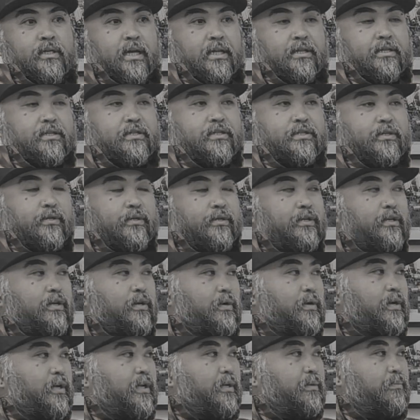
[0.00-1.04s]
got the studio
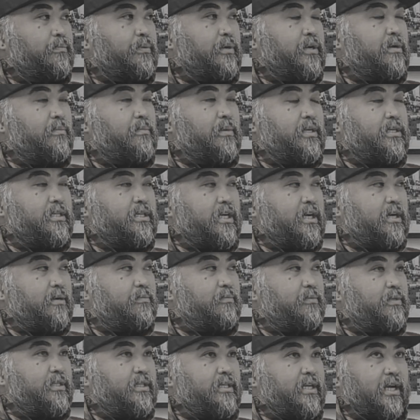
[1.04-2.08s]
all pretty much up.
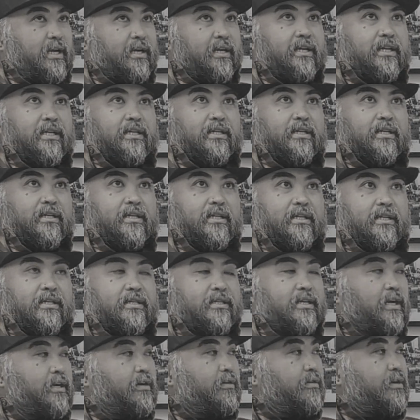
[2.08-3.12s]
We just gotta need to
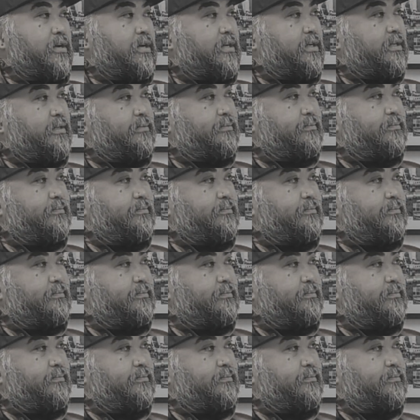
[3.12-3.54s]
decorate it